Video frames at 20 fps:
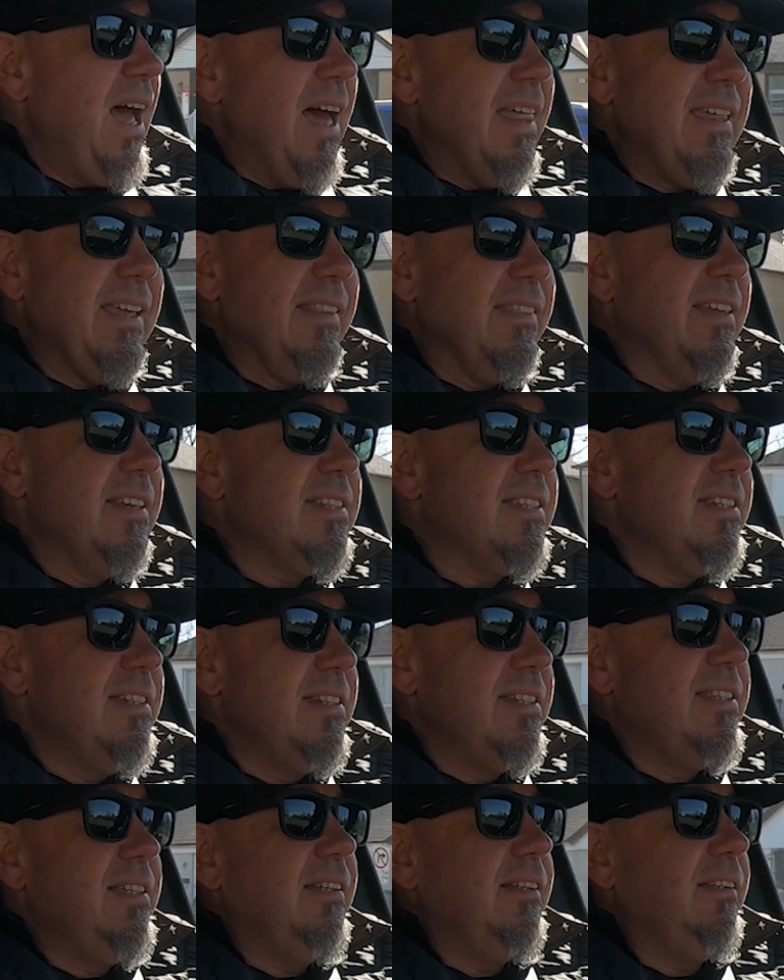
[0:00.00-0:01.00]
I think this
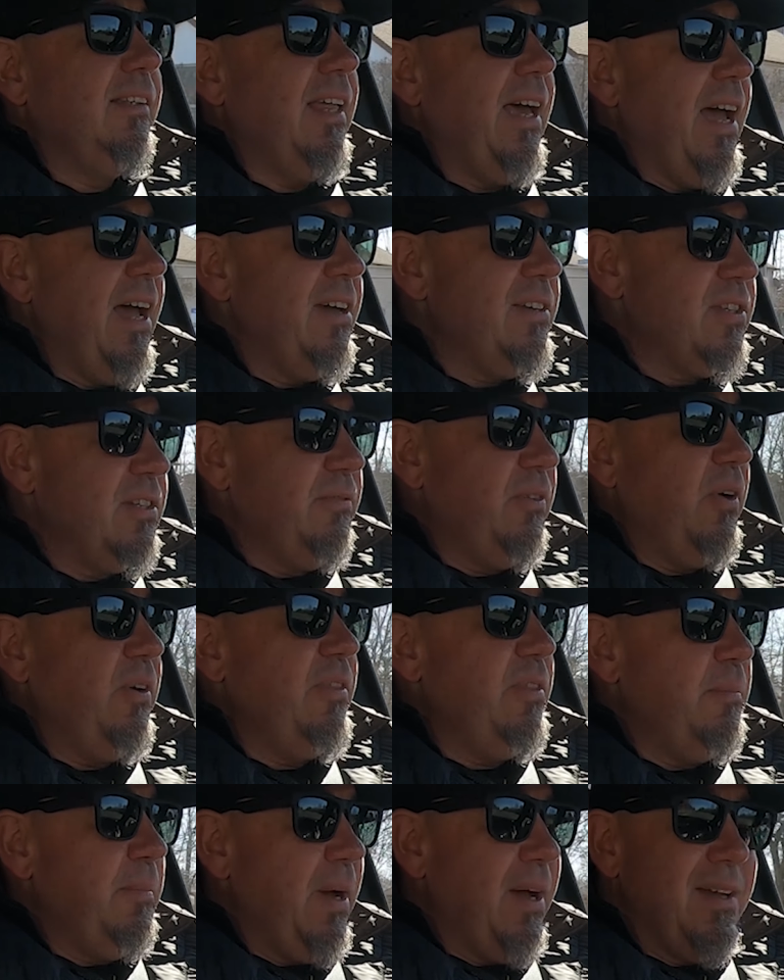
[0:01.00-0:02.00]
is the last of
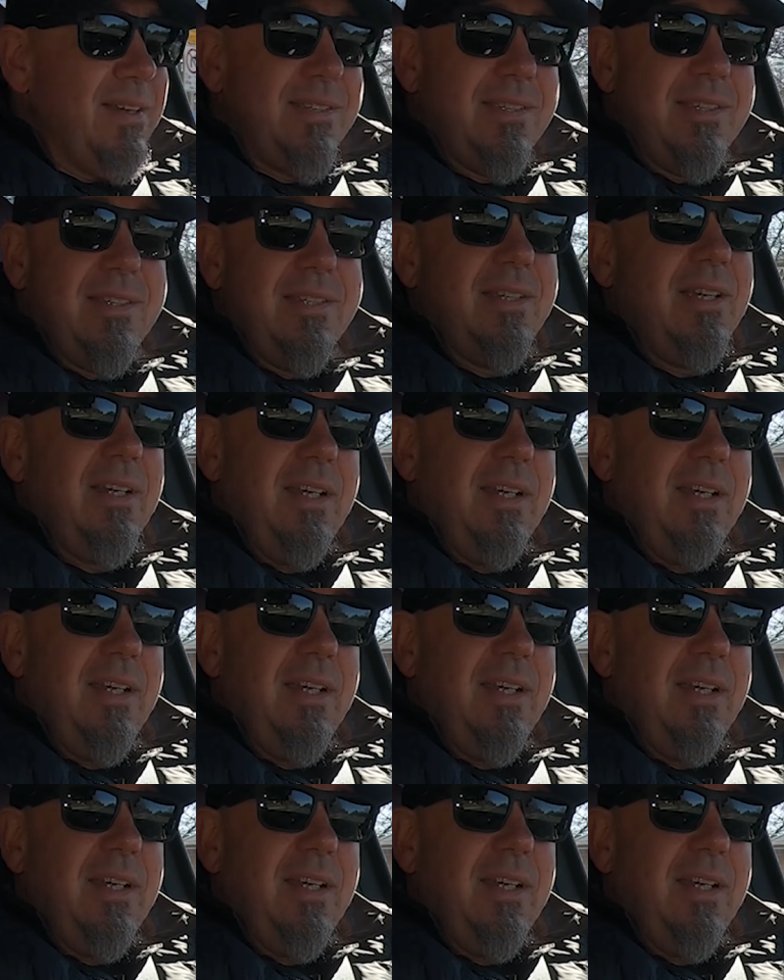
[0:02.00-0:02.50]
all the Mazdas